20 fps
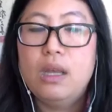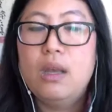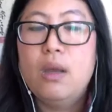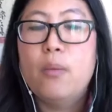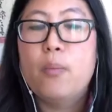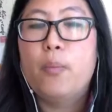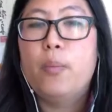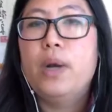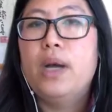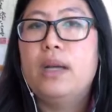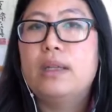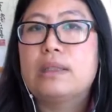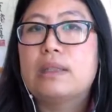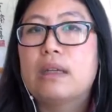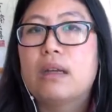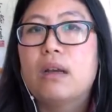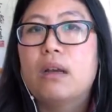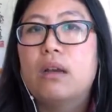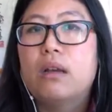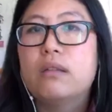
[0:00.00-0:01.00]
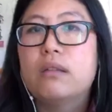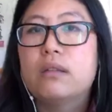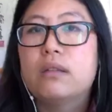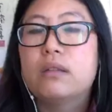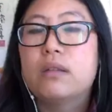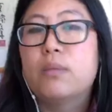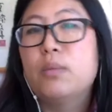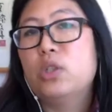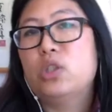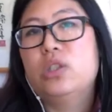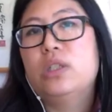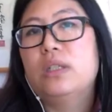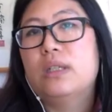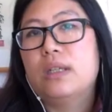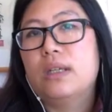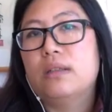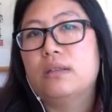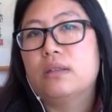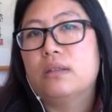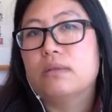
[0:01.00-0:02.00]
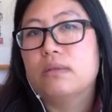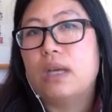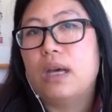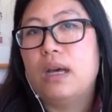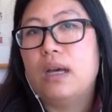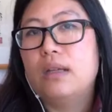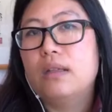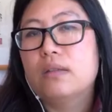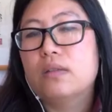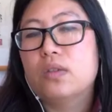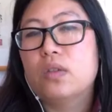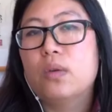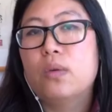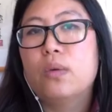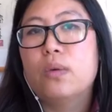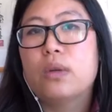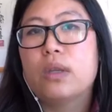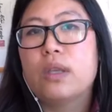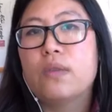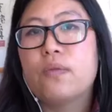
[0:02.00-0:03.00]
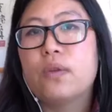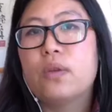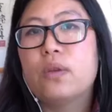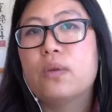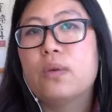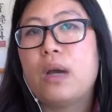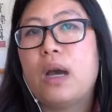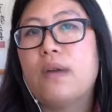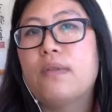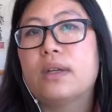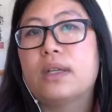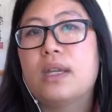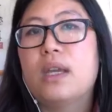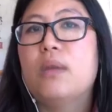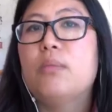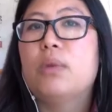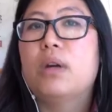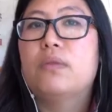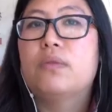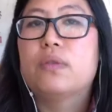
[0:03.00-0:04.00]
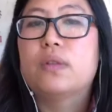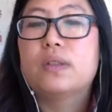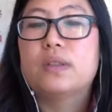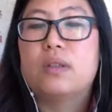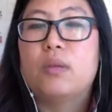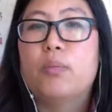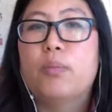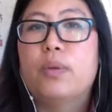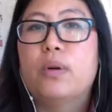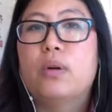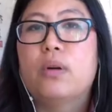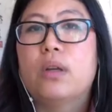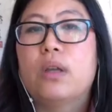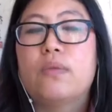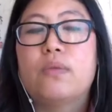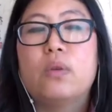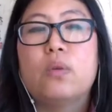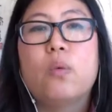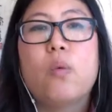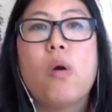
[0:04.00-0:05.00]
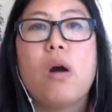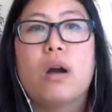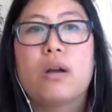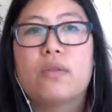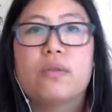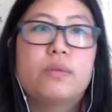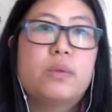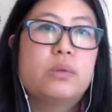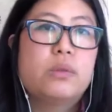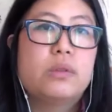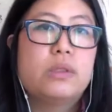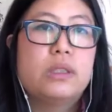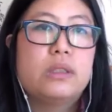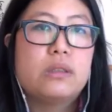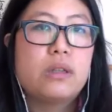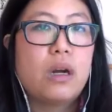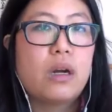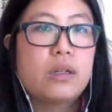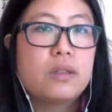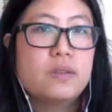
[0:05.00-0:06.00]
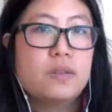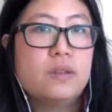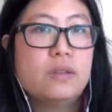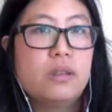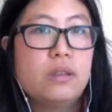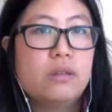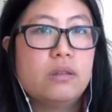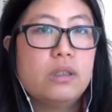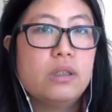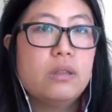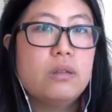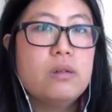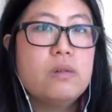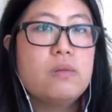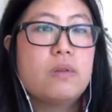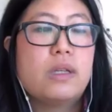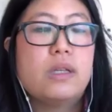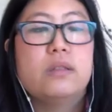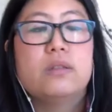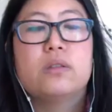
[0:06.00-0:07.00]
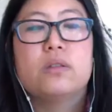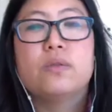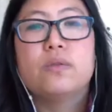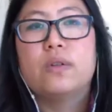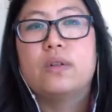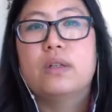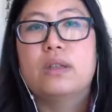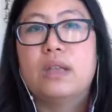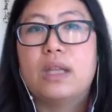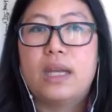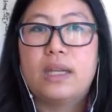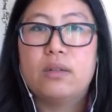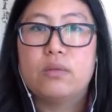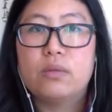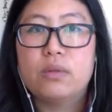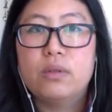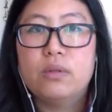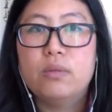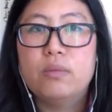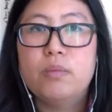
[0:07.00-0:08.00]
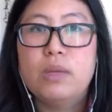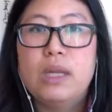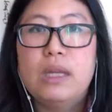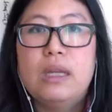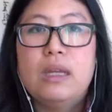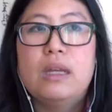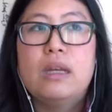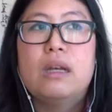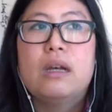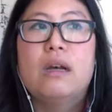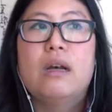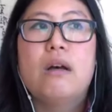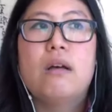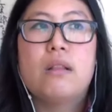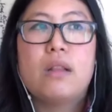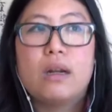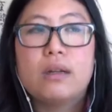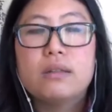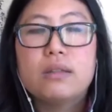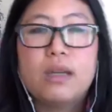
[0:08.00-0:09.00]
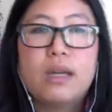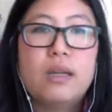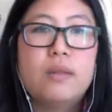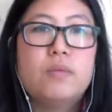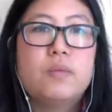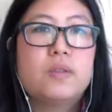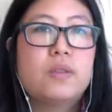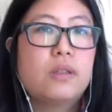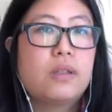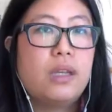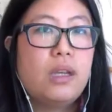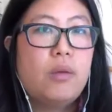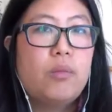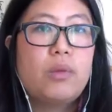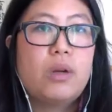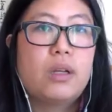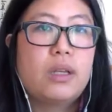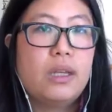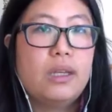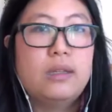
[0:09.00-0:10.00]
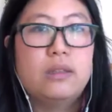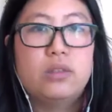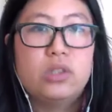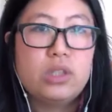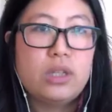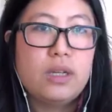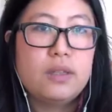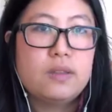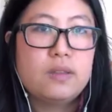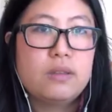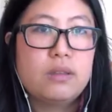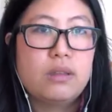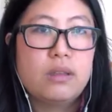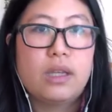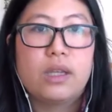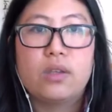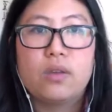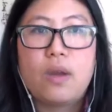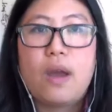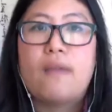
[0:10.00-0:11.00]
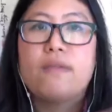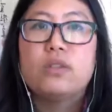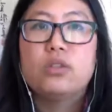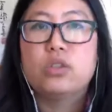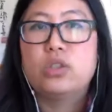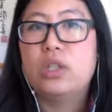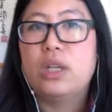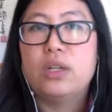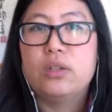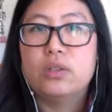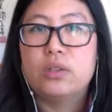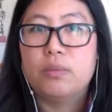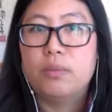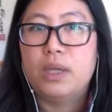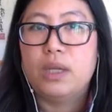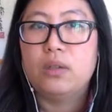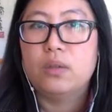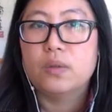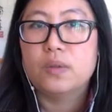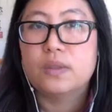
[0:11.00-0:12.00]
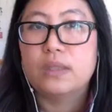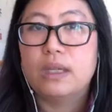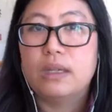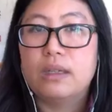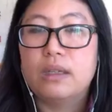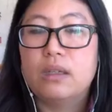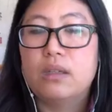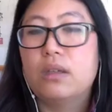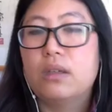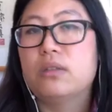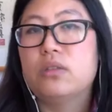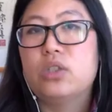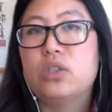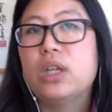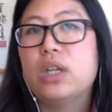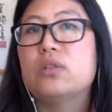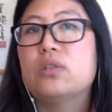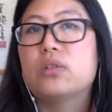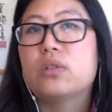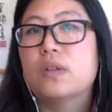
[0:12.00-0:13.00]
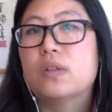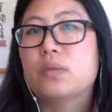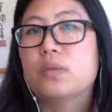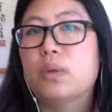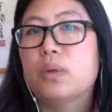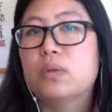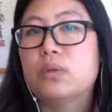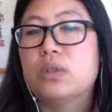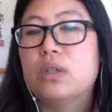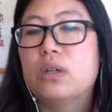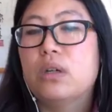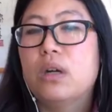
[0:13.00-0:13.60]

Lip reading: But the machine can't do that. So if you have a camera, for example, if you walk from a really dark scenario into a very light room, a lot of times the camera can't adjust. Like you have to change the manual setting. You have to change your exposure.